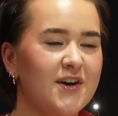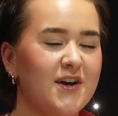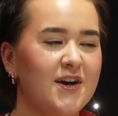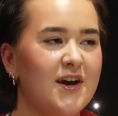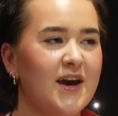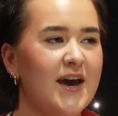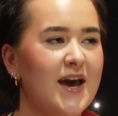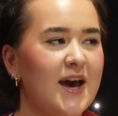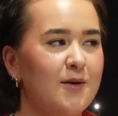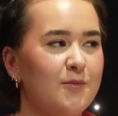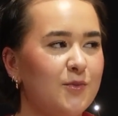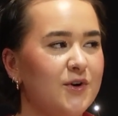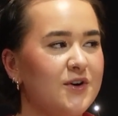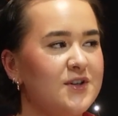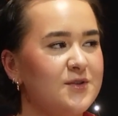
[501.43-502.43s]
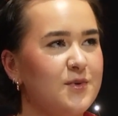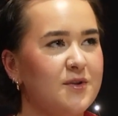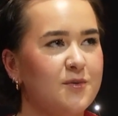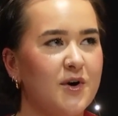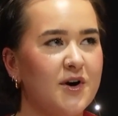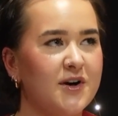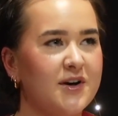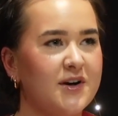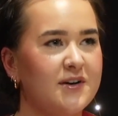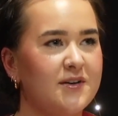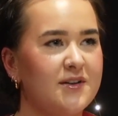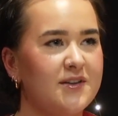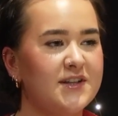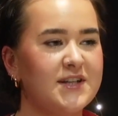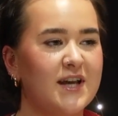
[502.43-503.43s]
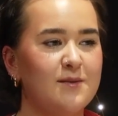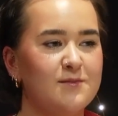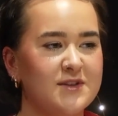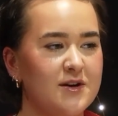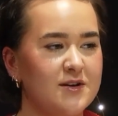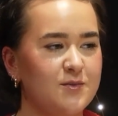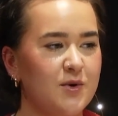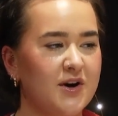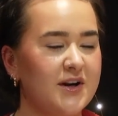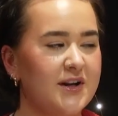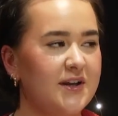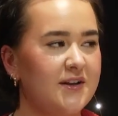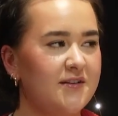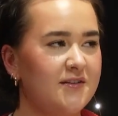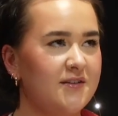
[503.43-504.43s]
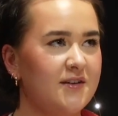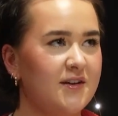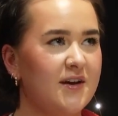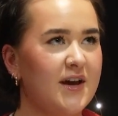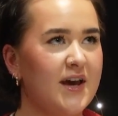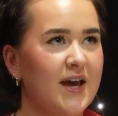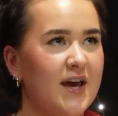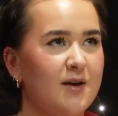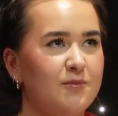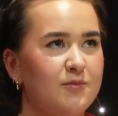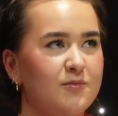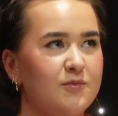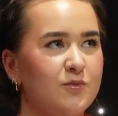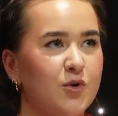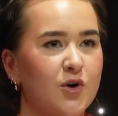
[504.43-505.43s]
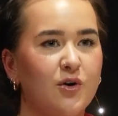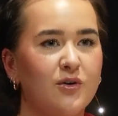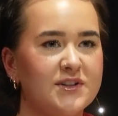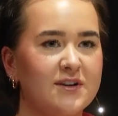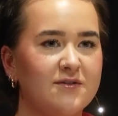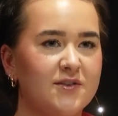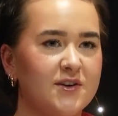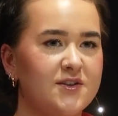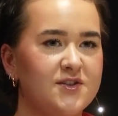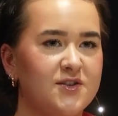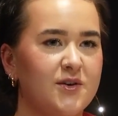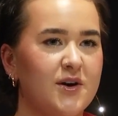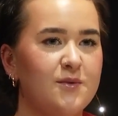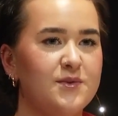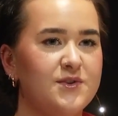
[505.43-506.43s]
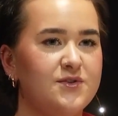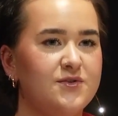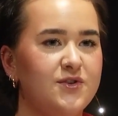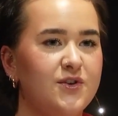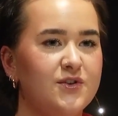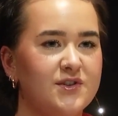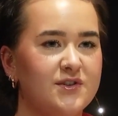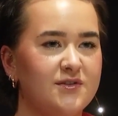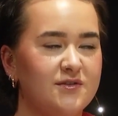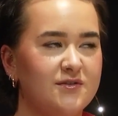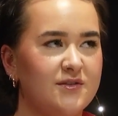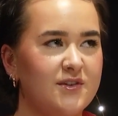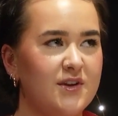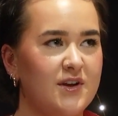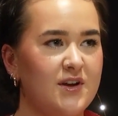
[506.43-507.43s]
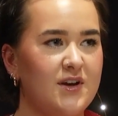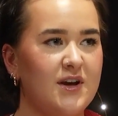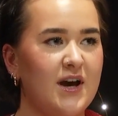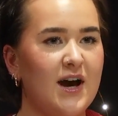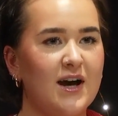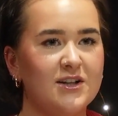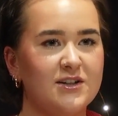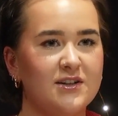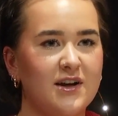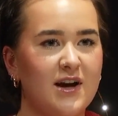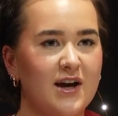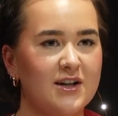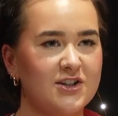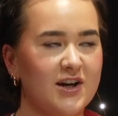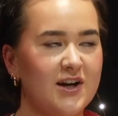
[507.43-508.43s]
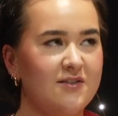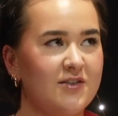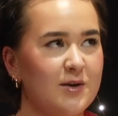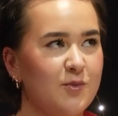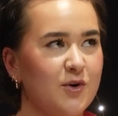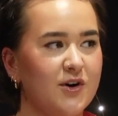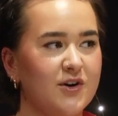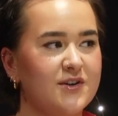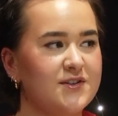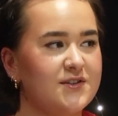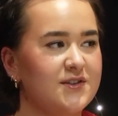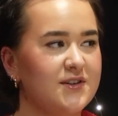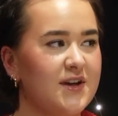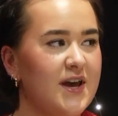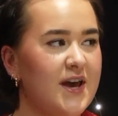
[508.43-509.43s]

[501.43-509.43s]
Whereas with work, the teams I was working in were all different. So I was using agile frameworks.